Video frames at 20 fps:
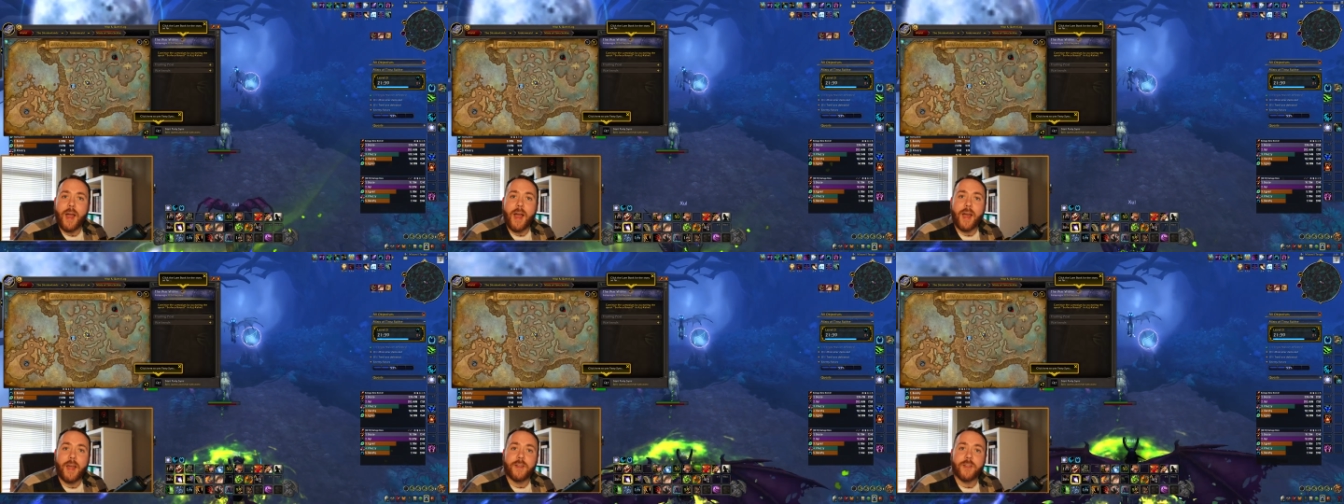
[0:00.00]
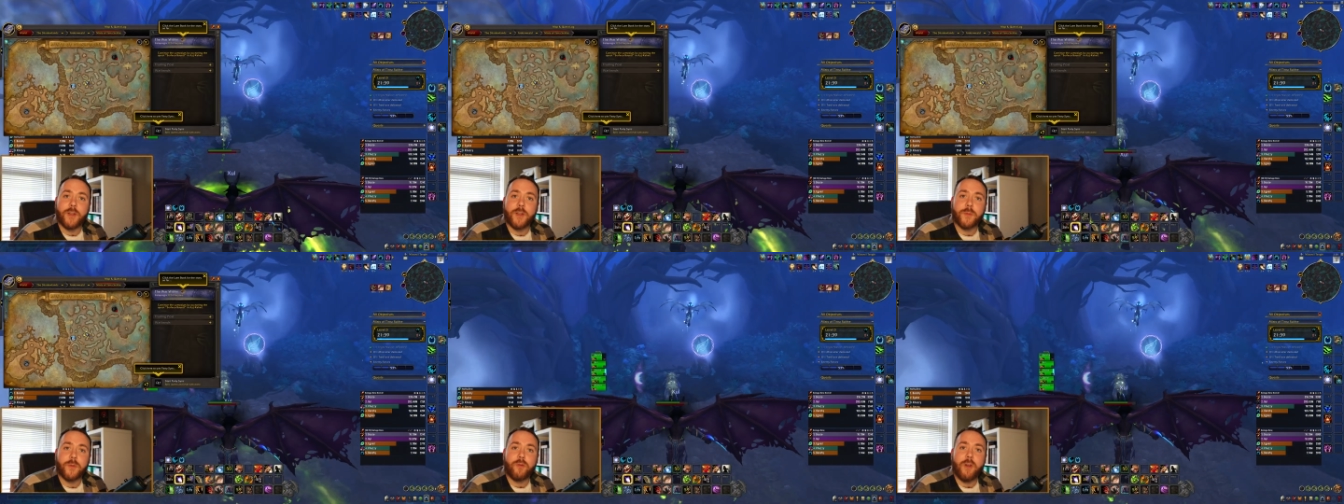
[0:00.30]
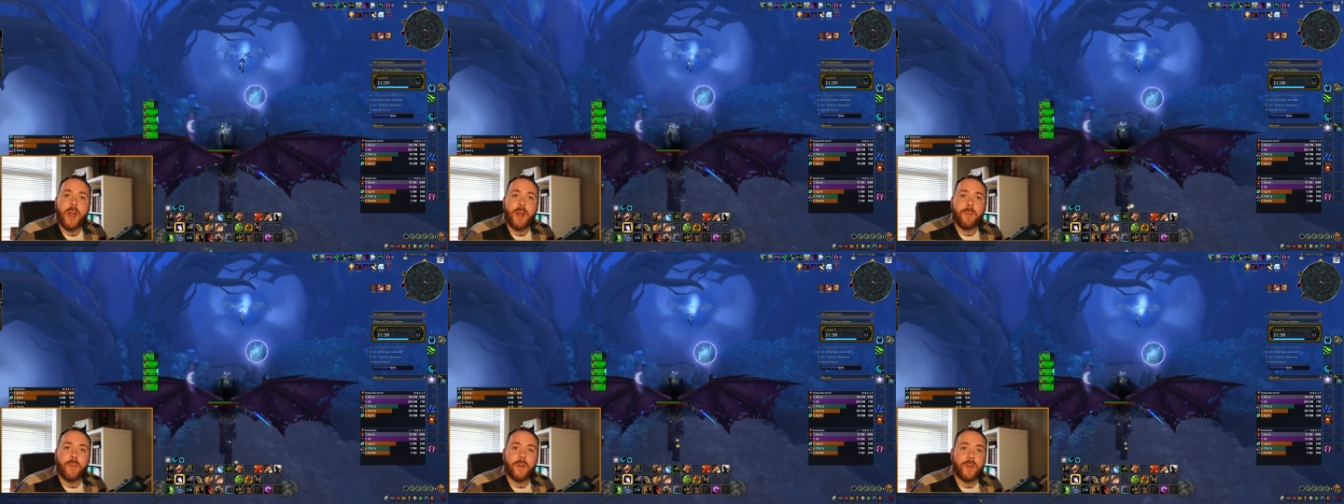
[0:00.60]
and
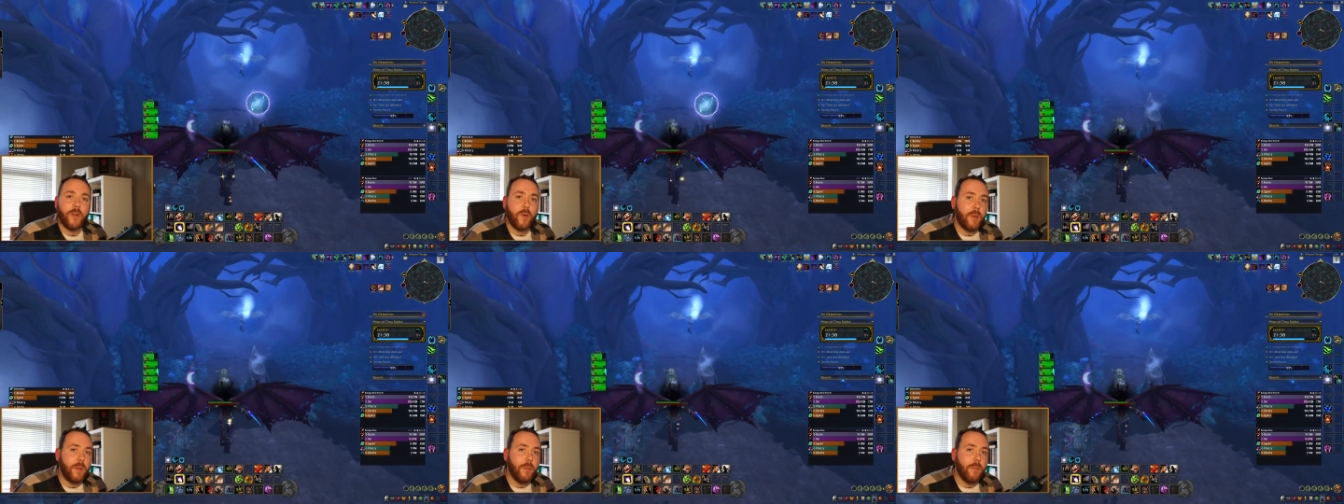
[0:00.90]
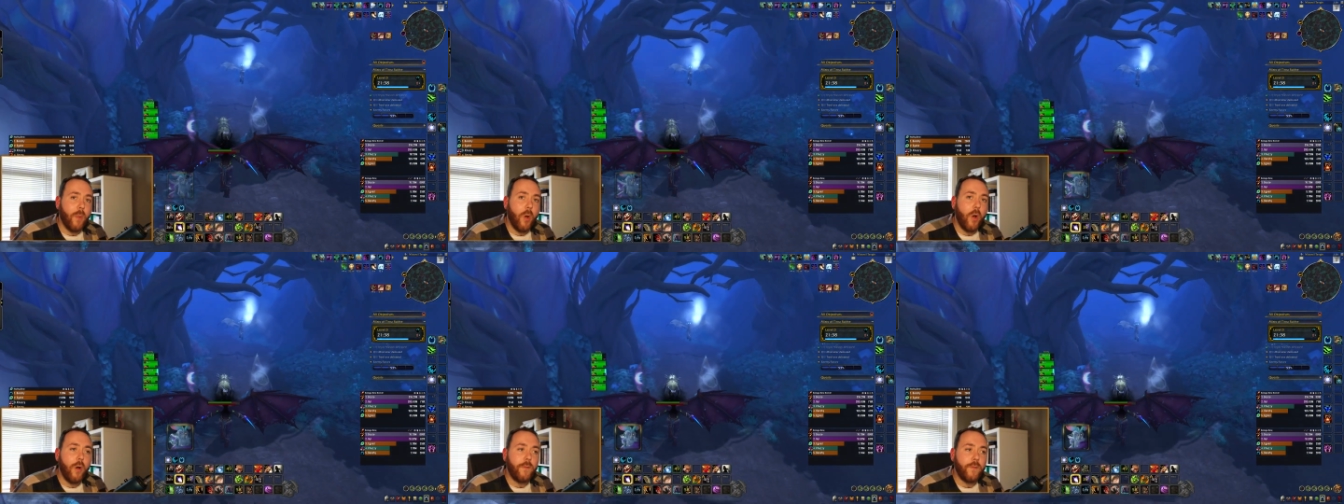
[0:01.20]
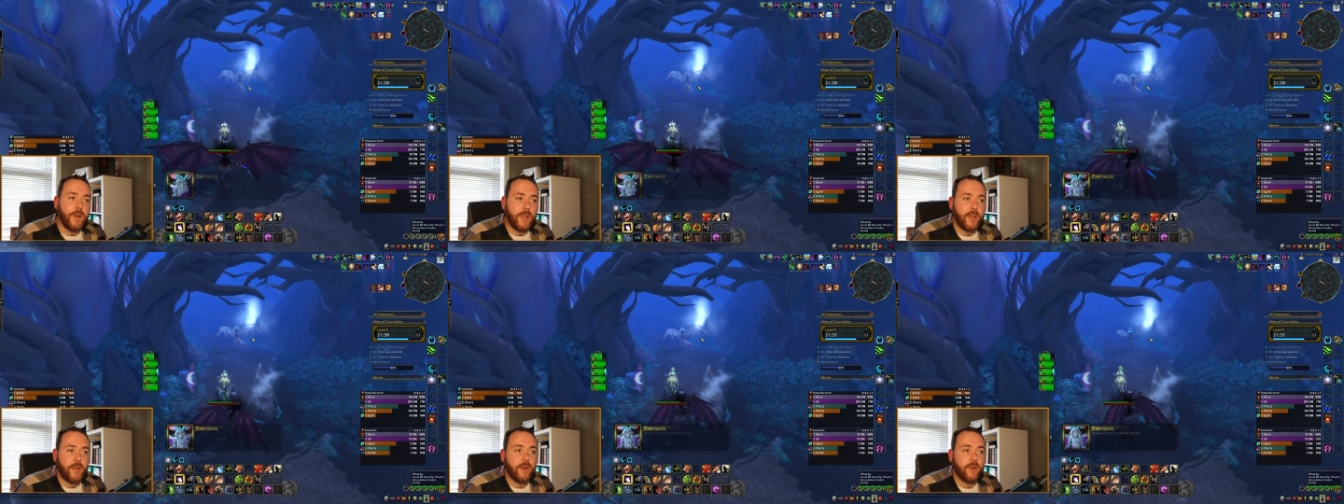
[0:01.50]
subscribing. There'll be more
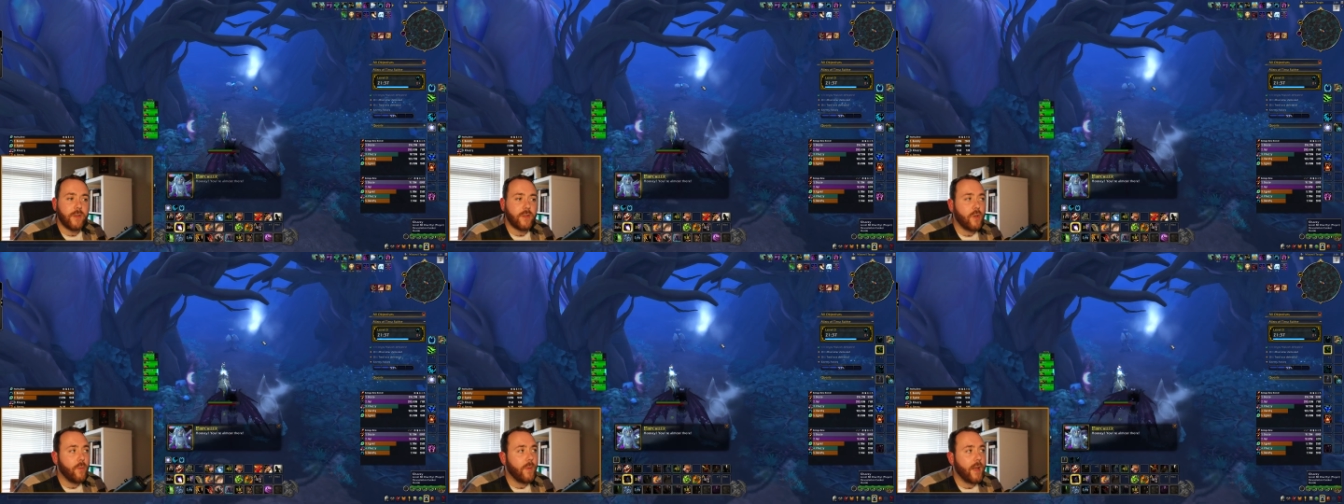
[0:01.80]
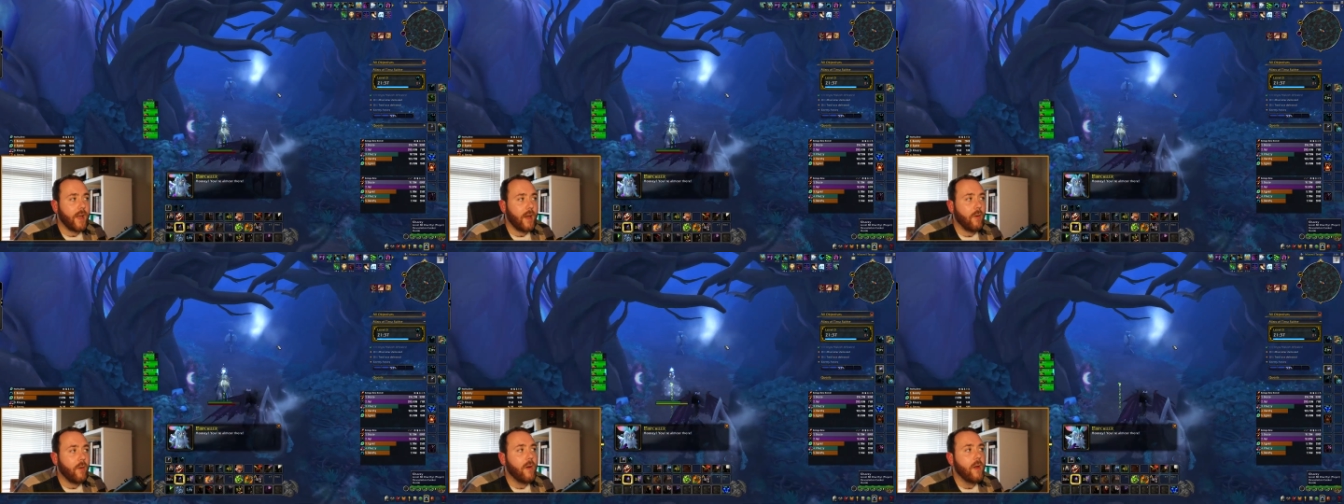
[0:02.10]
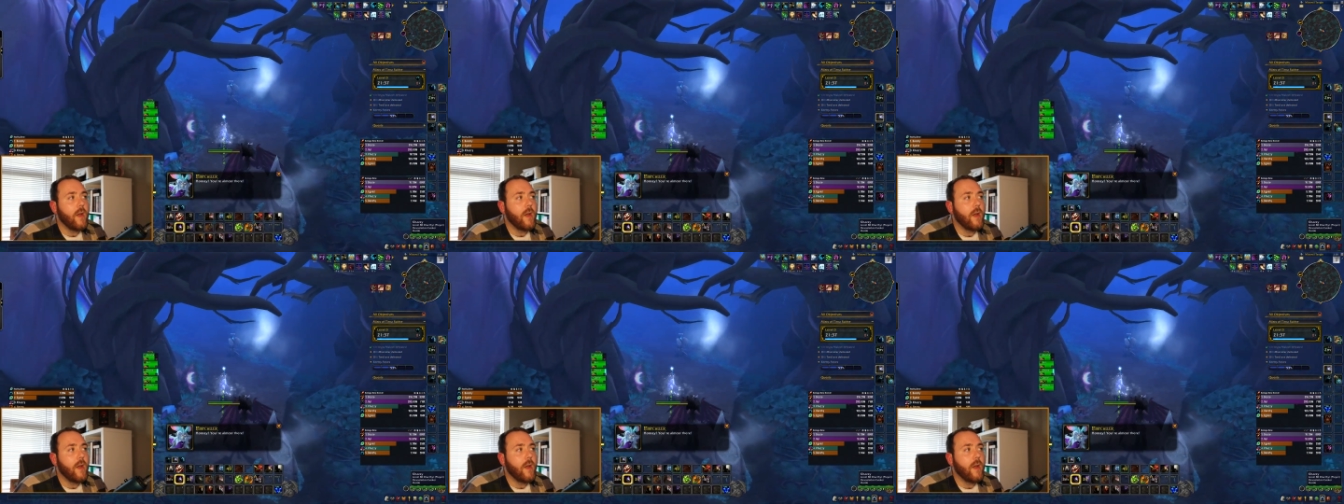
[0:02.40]
videos coming out